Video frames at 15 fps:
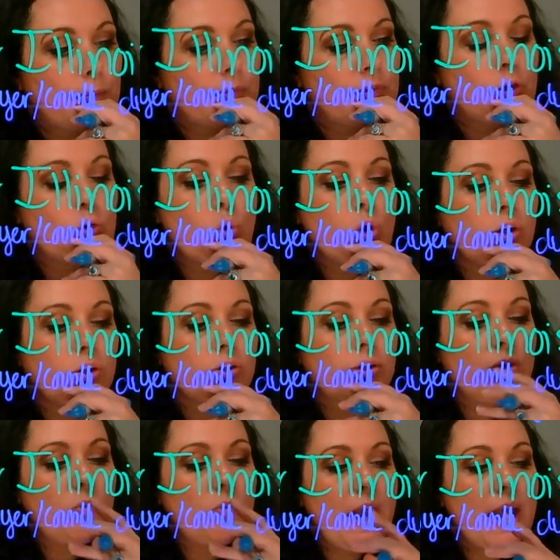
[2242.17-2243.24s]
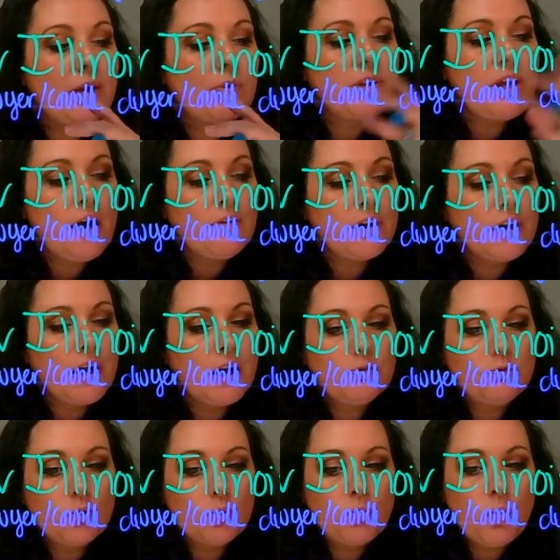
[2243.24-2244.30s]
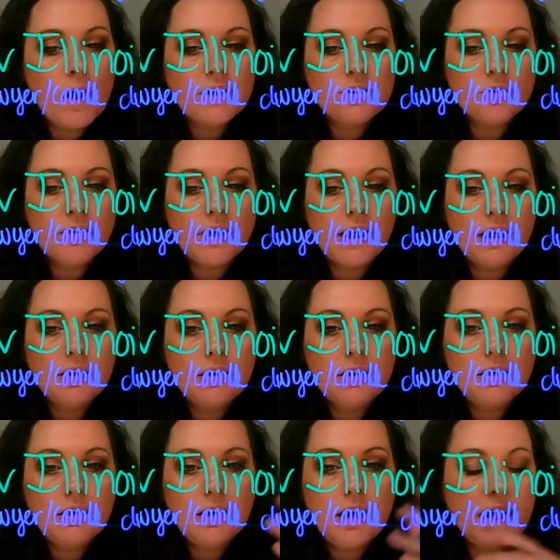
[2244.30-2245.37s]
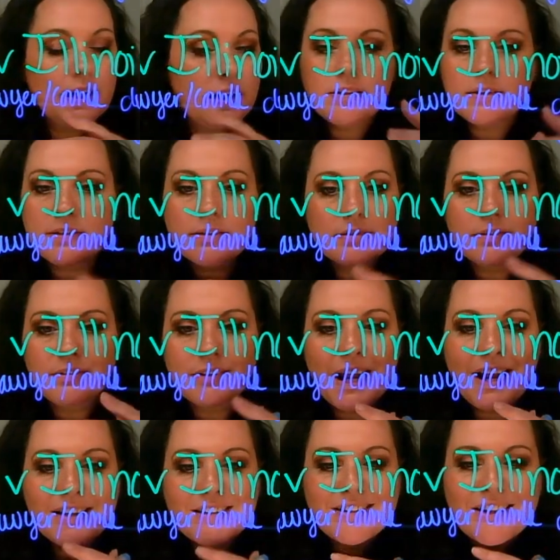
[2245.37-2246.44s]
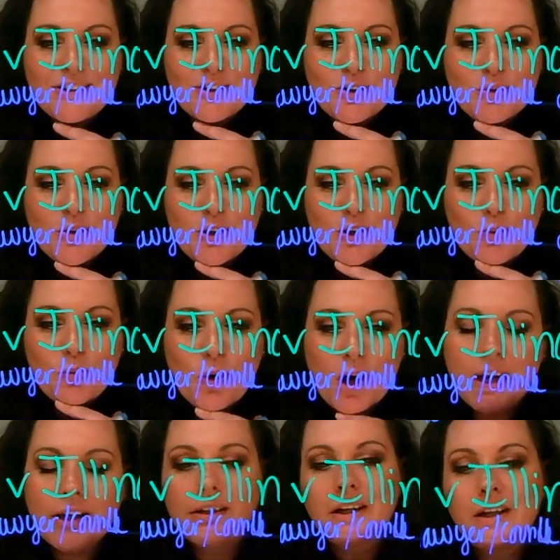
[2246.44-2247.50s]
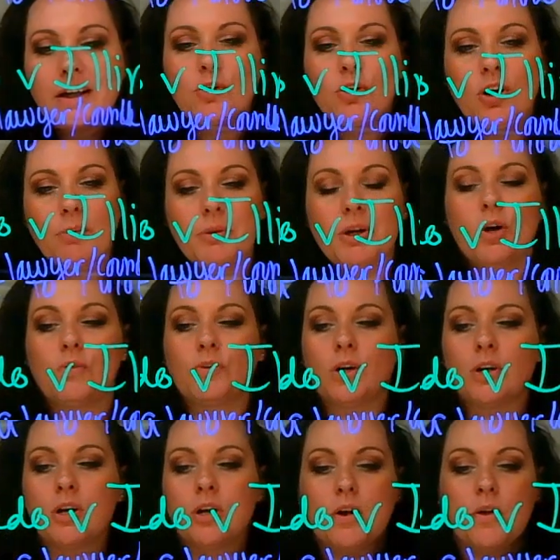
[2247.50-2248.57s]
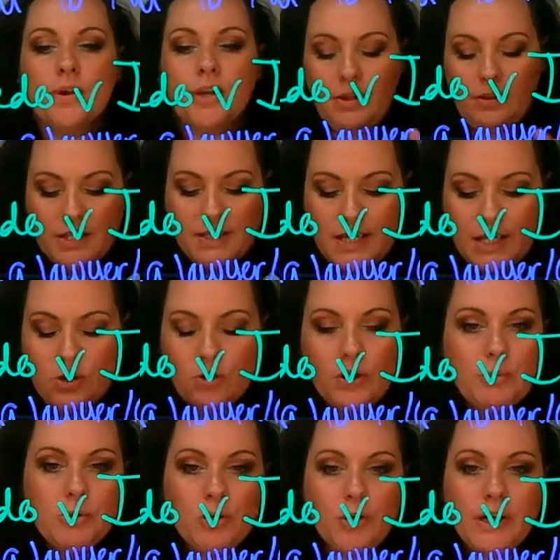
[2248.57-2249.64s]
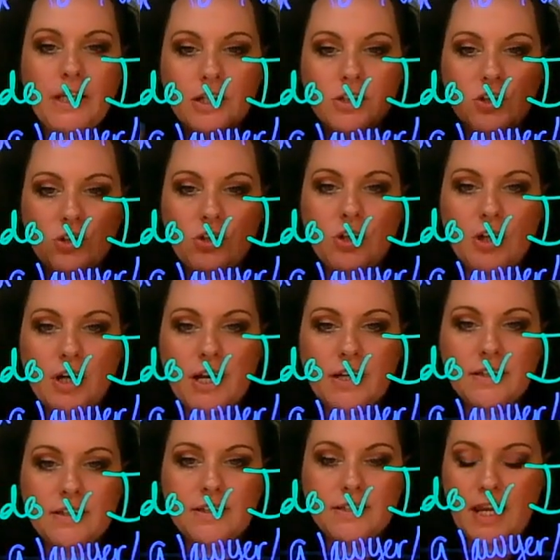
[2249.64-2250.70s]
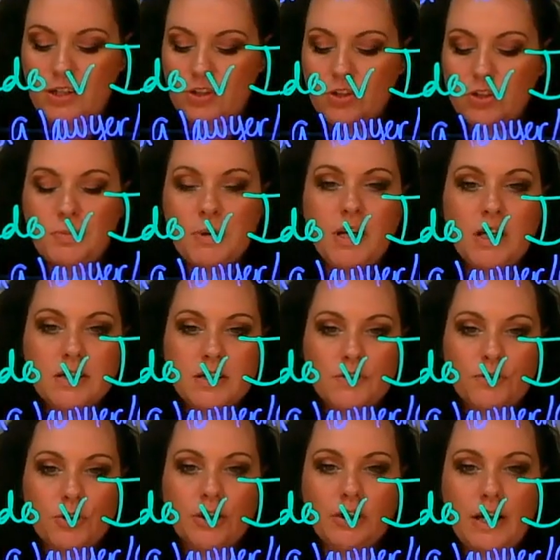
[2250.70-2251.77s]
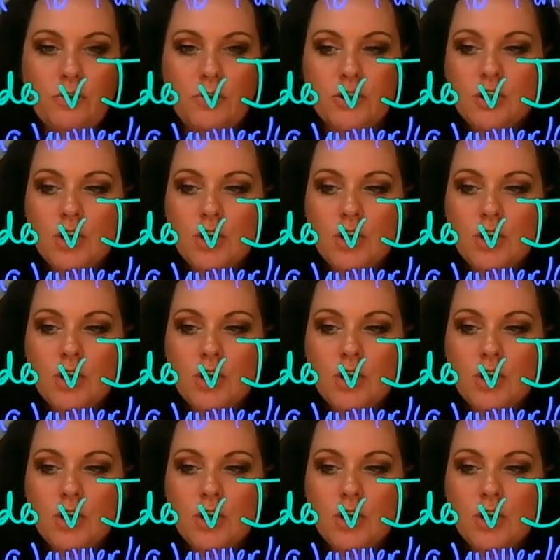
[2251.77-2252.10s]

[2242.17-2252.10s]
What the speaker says: court could get away with having a full white jury, and that has nothing to do with you, right? Like if you're coming over, let's say you're immigrating into the United States, you speak a different language,